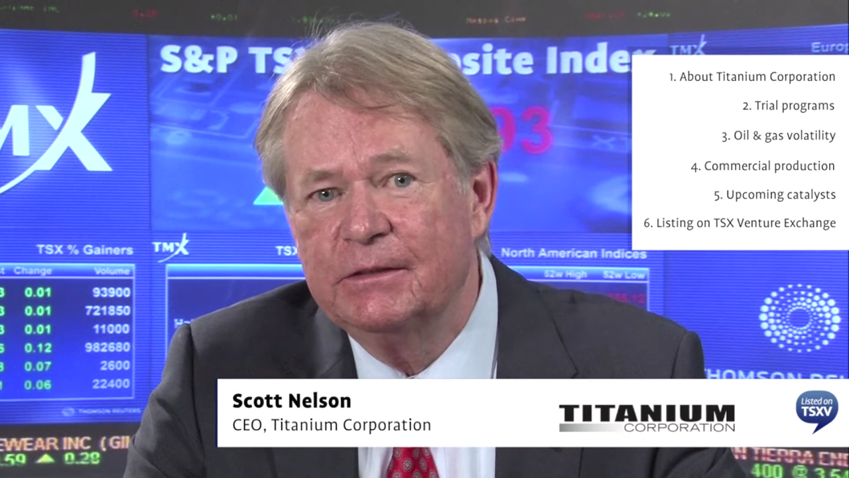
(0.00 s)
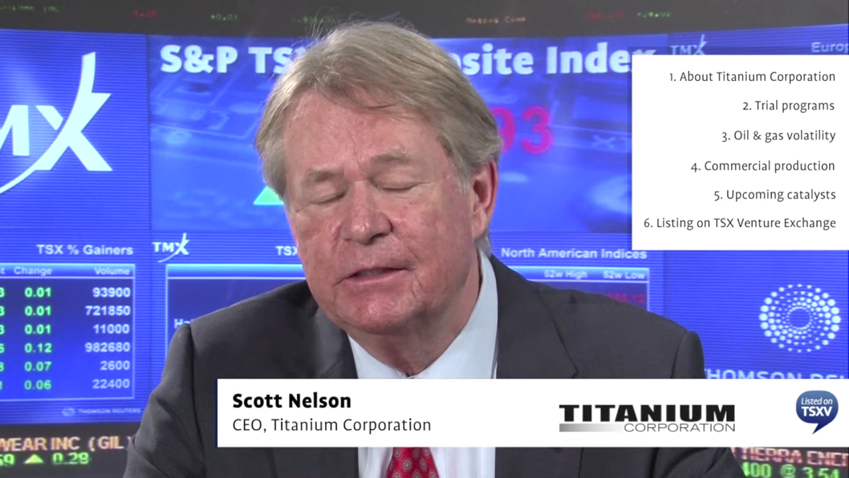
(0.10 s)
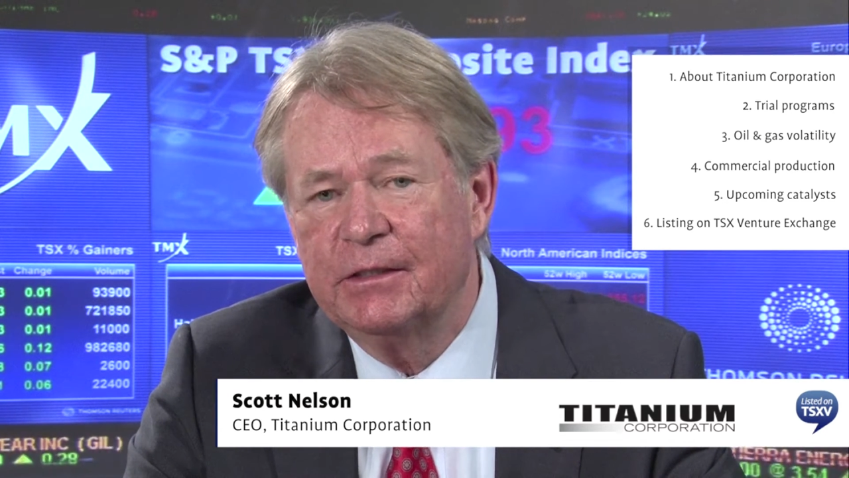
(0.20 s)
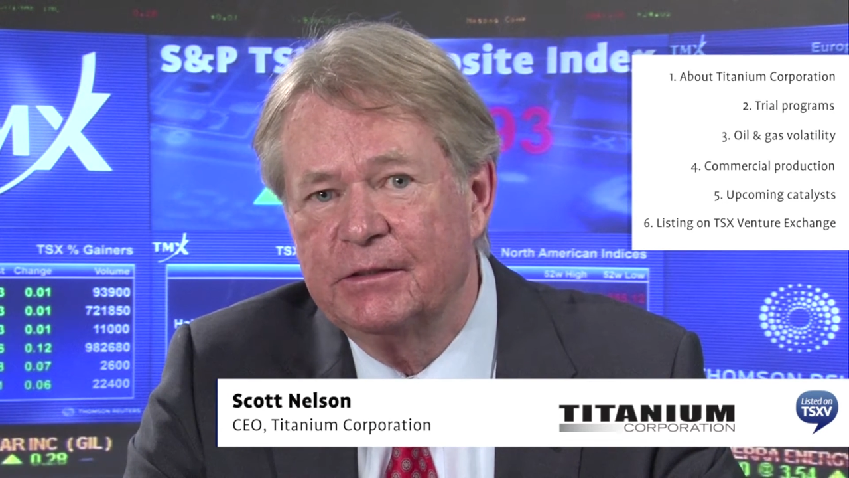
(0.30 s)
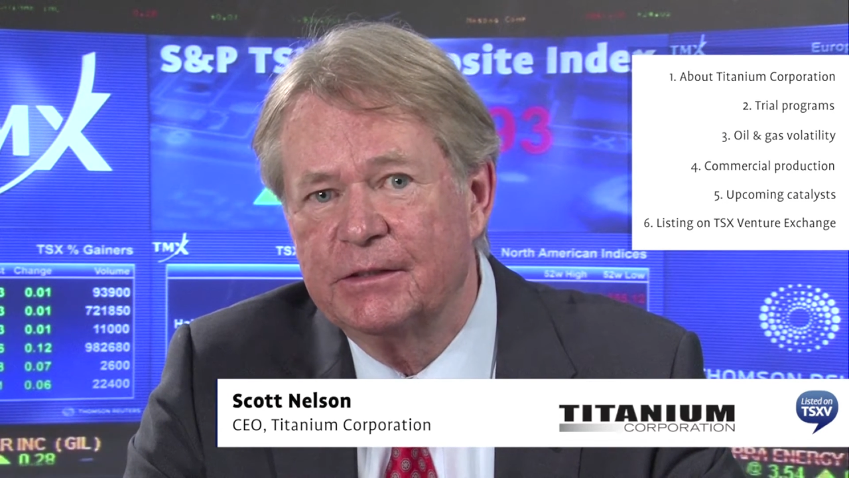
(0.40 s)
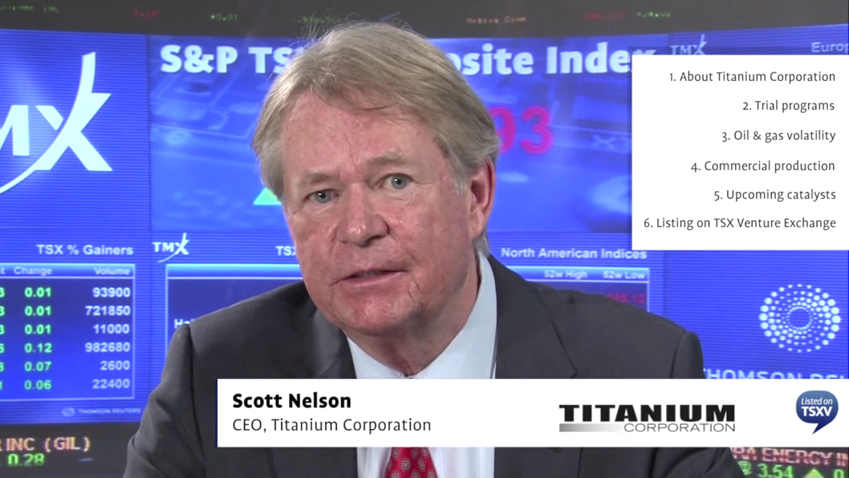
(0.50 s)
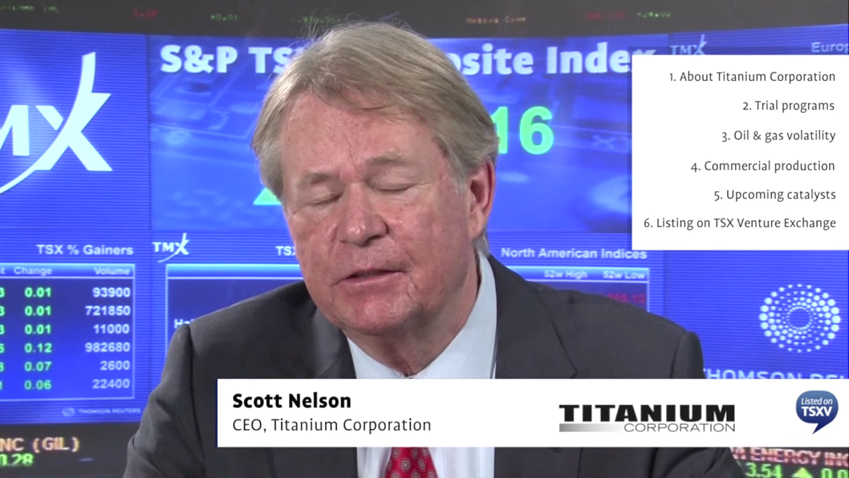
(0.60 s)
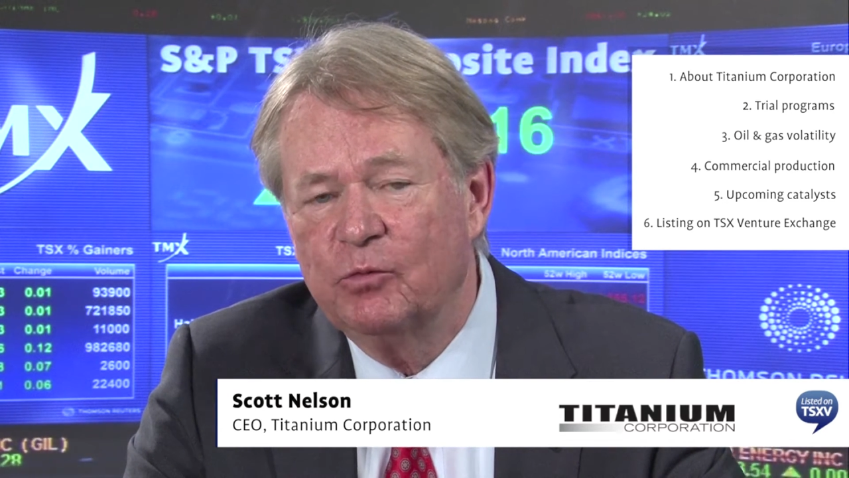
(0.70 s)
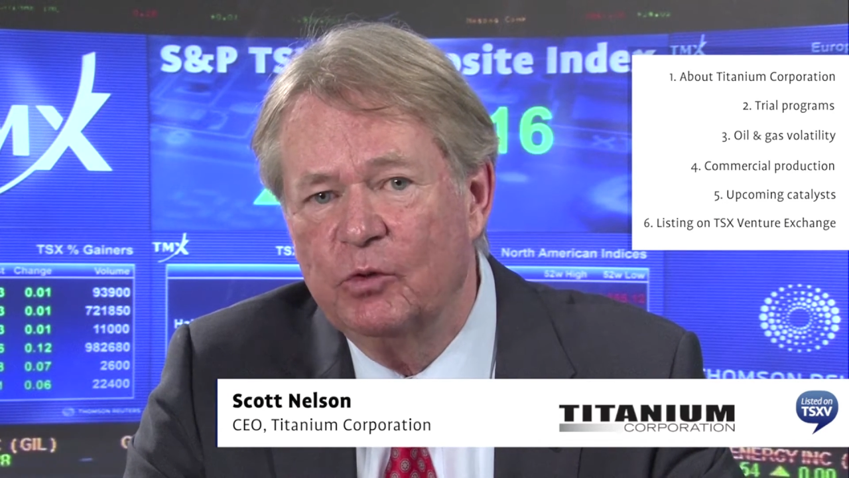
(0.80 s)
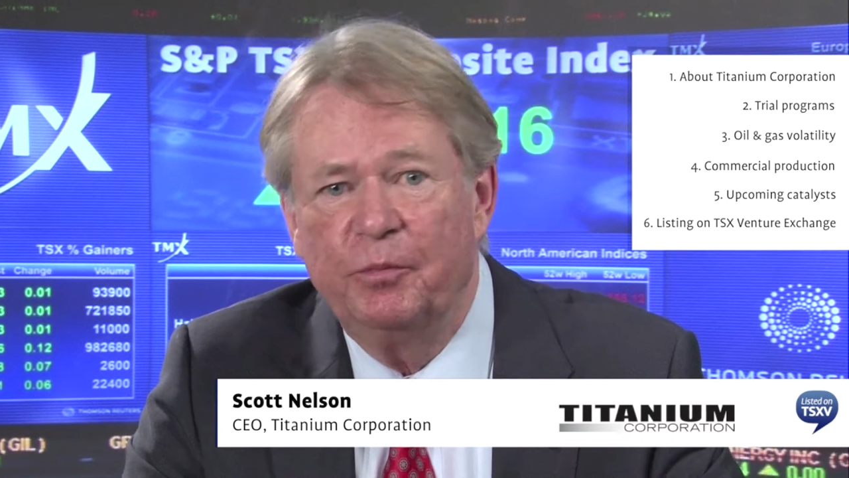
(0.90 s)
that
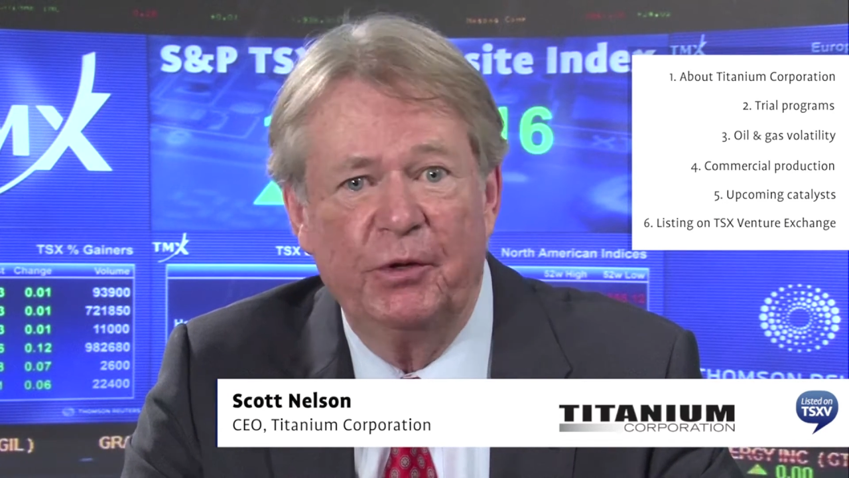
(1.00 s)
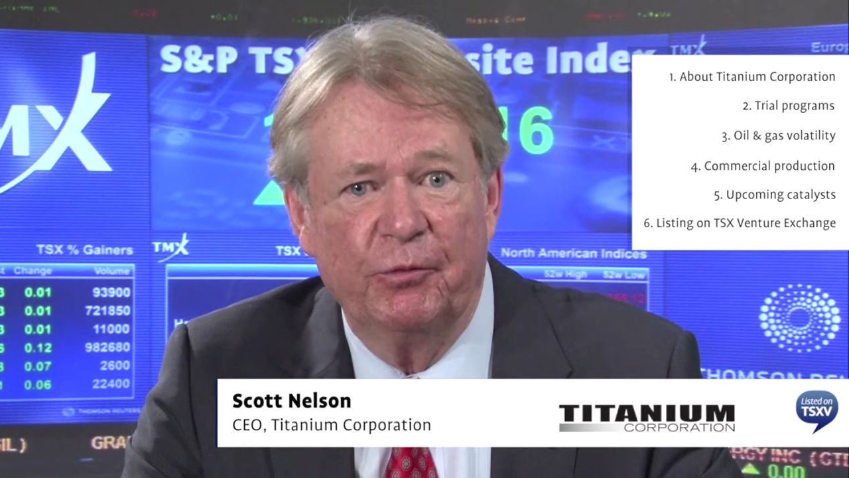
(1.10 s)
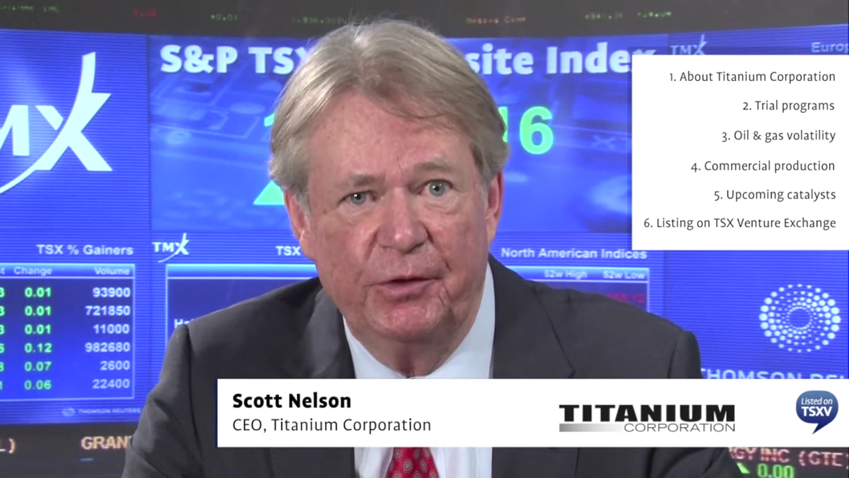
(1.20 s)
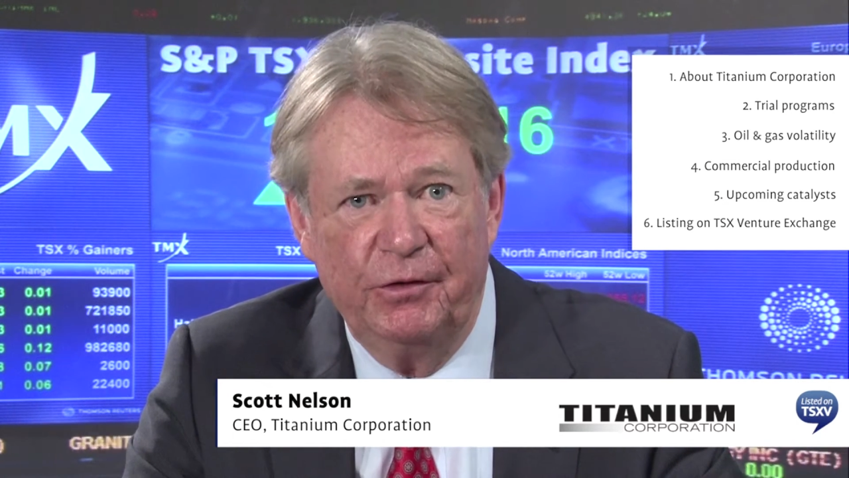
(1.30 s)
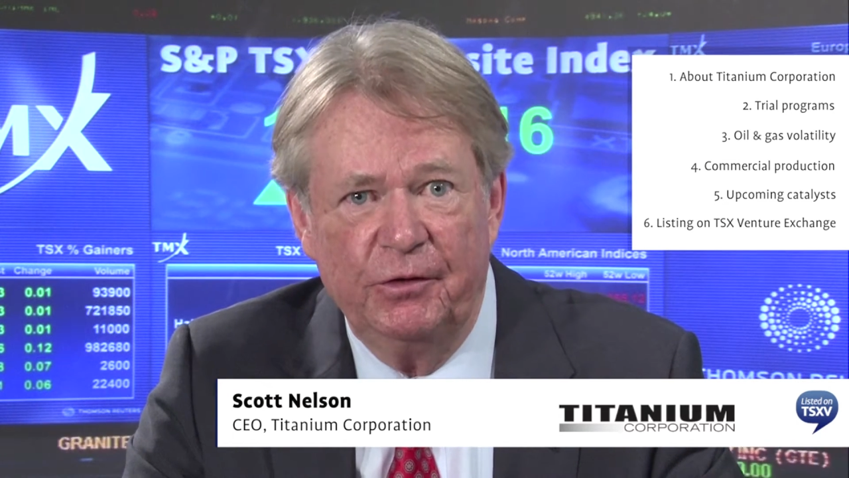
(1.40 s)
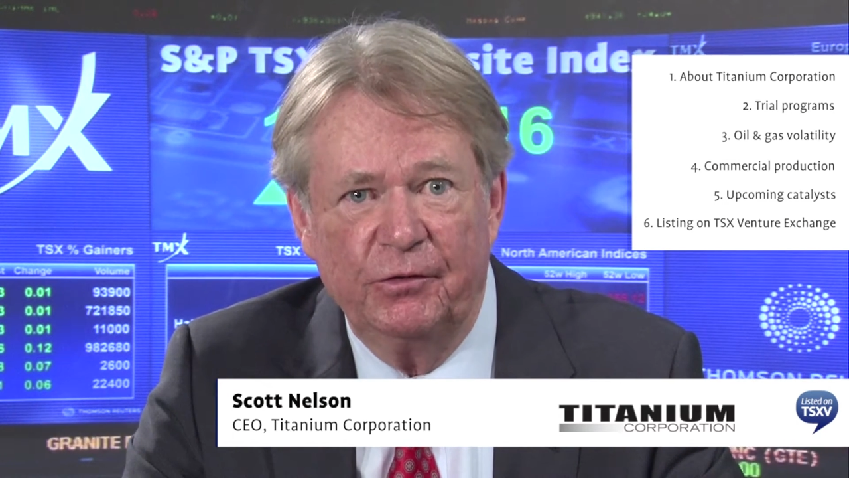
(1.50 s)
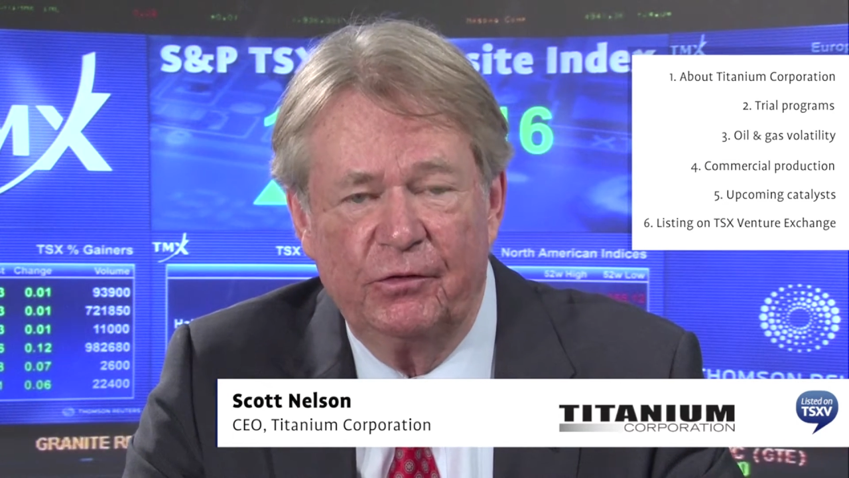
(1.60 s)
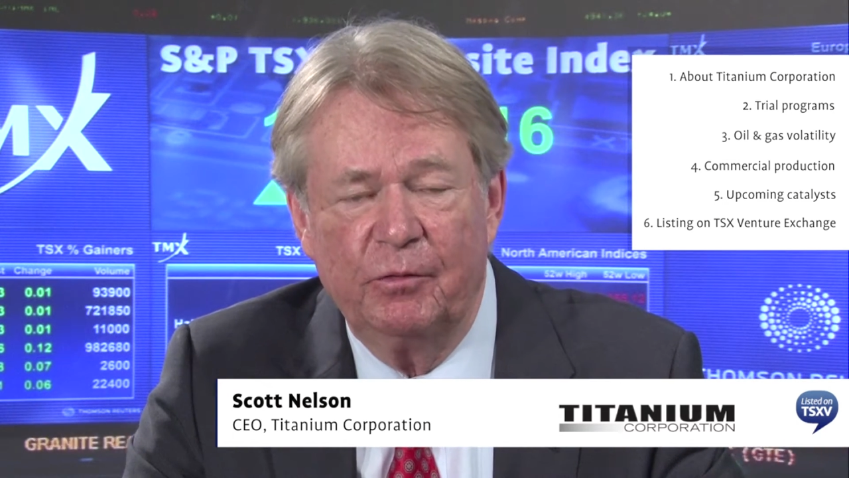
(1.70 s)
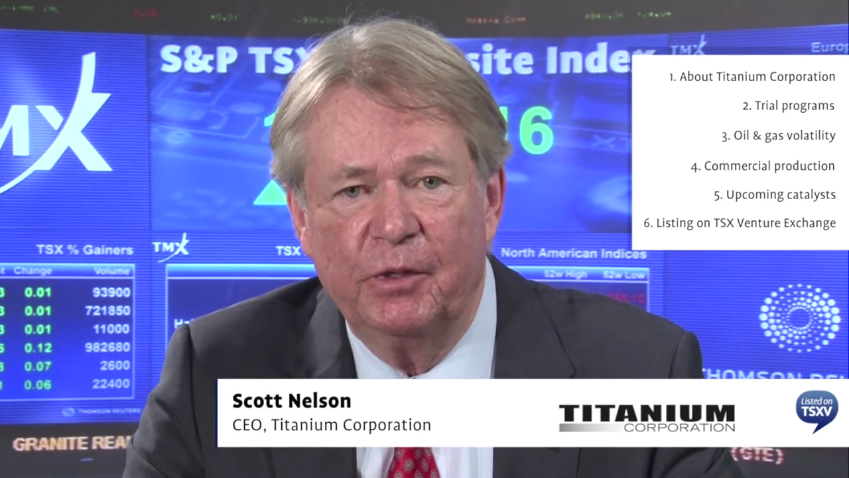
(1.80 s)
will be reduced